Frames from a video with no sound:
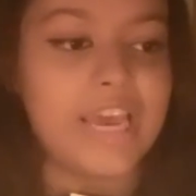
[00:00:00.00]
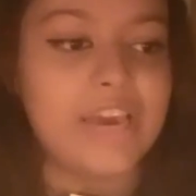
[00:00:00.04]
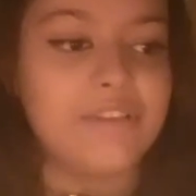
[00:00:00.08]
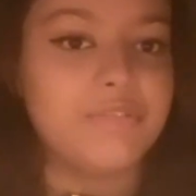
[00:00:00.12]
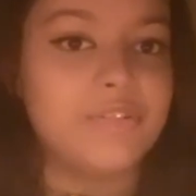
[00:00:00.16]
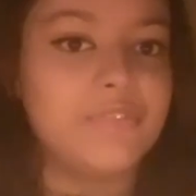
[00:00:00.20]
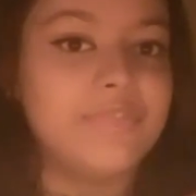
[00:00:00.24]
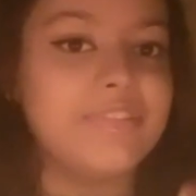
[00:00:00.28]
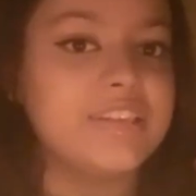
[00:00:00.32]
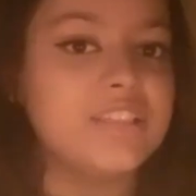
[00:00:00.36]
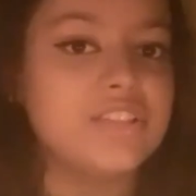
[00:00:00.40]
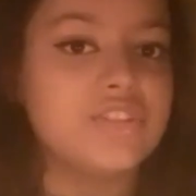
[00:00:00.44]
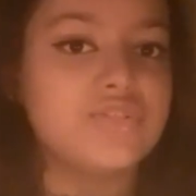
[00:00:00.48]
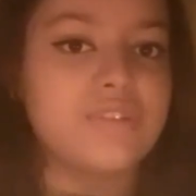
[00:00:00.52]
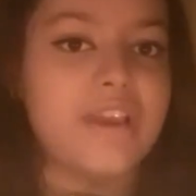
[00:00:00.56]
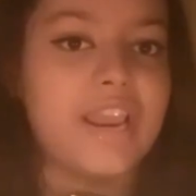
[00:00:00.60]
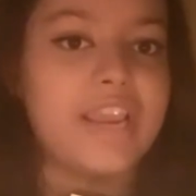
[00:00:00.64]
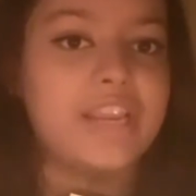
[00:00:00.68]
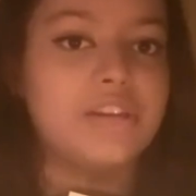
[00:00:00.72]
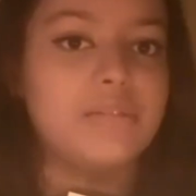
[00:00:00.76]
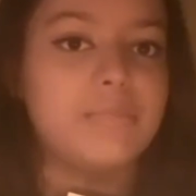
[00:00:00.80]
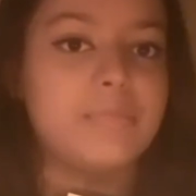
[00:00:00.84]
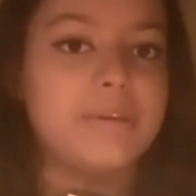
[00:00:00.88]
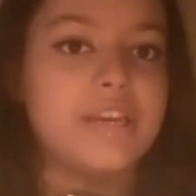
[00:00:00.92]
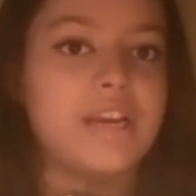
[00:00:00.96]
everyone is
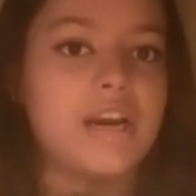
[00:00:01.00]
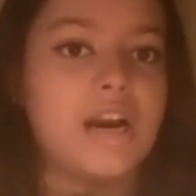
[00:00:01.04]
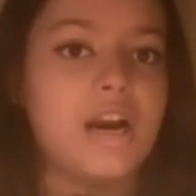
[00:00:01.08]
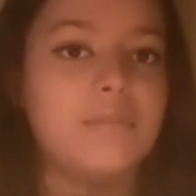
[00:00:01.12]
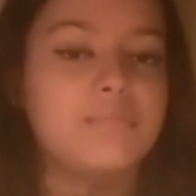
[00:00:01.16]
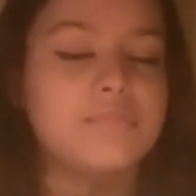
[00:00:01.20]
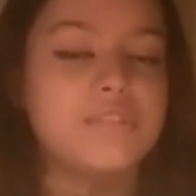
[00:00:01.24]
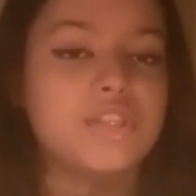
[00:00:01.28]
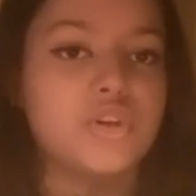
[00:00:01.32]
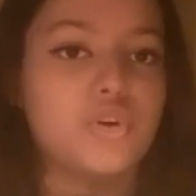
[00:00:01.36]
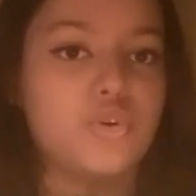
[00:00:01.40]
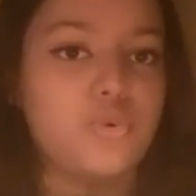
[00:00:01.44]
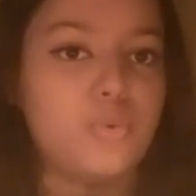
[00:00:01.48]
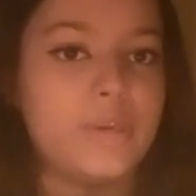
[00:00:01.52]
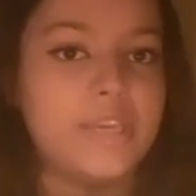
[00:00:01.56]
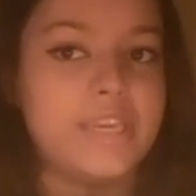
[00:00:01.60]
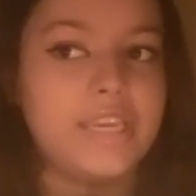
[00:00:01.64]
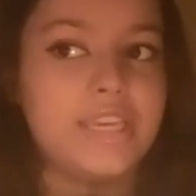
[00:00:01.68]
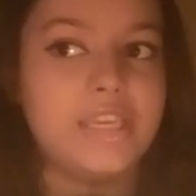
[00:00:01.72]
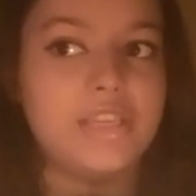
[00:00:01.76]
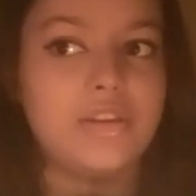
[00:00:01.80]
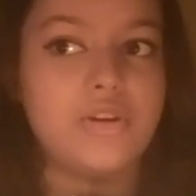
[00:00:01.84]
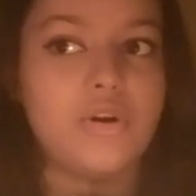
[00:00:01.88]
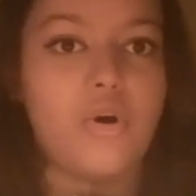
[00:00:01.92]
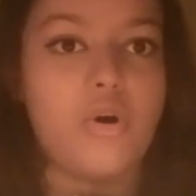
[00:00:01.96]
trying to become the
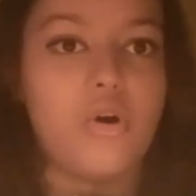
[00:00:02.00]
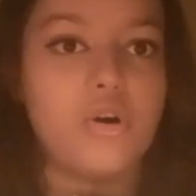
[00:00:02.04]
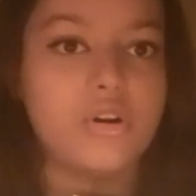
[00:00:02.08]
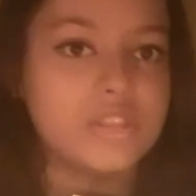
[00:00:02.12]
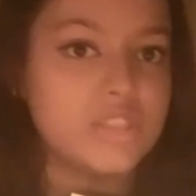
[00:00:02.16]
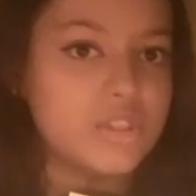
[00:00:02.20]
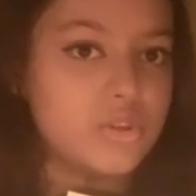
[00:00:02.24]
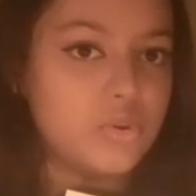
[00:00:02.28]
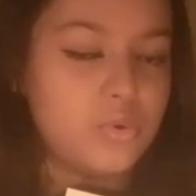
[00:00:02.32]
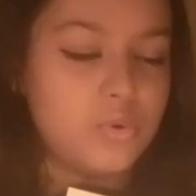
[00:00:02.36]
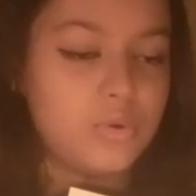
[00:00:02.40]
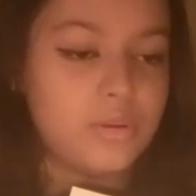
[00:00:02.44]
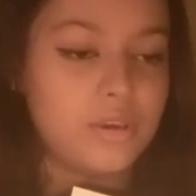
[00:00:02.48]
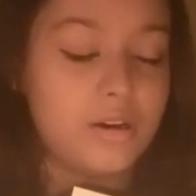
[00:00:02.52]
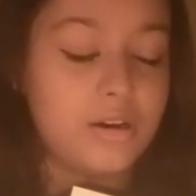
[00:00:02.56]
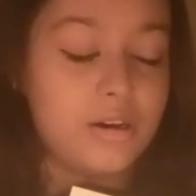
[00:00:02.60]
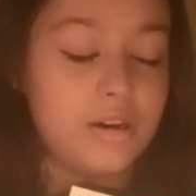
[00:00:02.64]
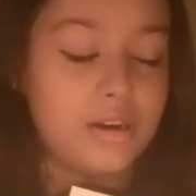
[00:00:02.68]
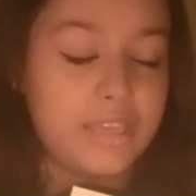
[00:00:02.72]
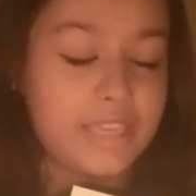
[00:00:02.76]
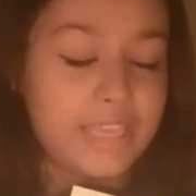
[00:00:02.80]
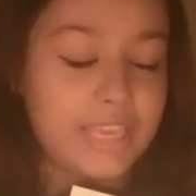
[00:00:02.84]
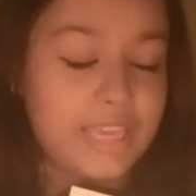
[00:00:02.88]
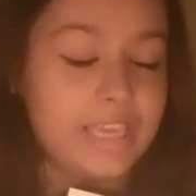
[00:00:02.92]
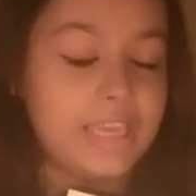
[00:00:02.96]
queen or the
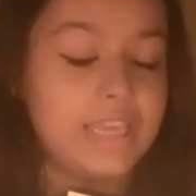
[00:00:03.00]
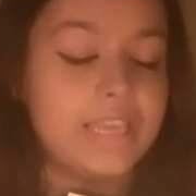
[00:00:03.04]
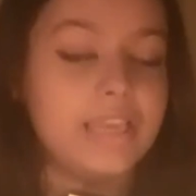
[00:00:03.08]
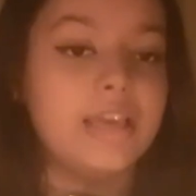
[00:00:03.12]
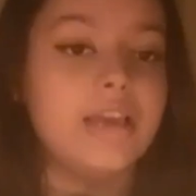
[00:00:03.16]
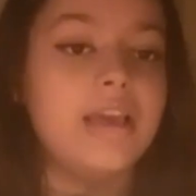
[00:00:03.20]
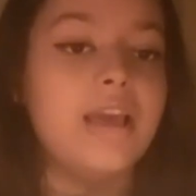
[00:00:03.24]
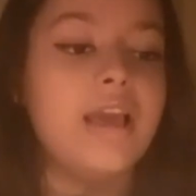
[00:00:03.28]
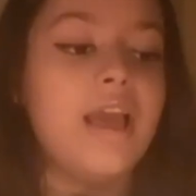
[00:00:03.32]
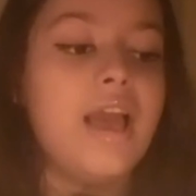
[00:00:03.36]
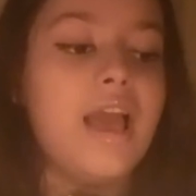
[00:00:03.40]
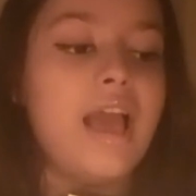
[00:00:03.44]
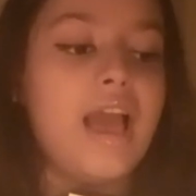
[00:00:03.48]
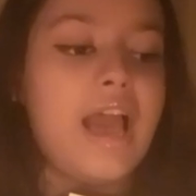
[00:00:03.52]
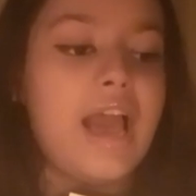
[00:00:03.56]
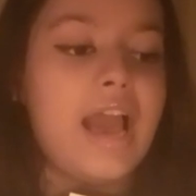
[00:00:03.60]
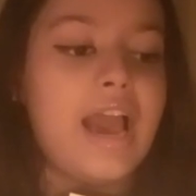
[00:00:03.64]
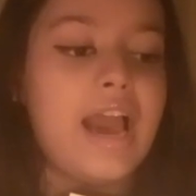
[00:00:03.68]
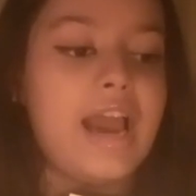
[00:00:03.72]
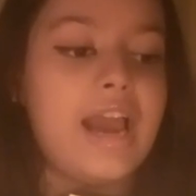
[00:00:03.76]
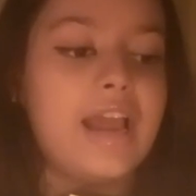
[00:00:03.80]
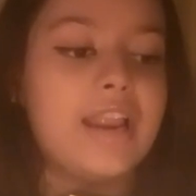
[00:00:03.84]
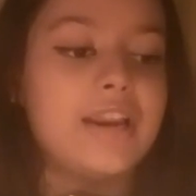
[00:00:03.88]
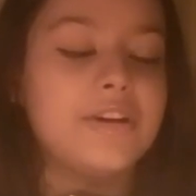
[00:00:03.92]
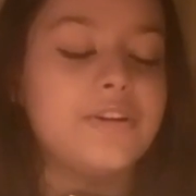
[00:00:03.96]
king,
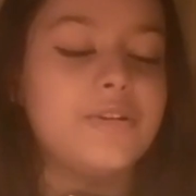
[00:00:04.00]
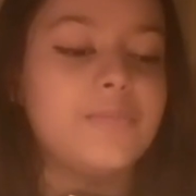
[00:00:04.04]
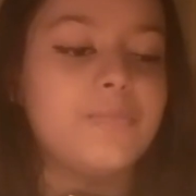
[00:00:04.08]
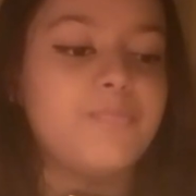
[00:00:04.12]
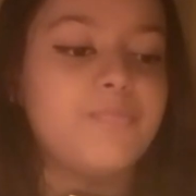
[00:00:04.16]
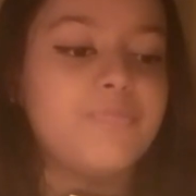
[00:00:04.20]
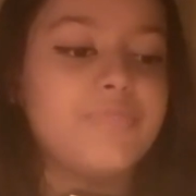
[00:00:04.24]
and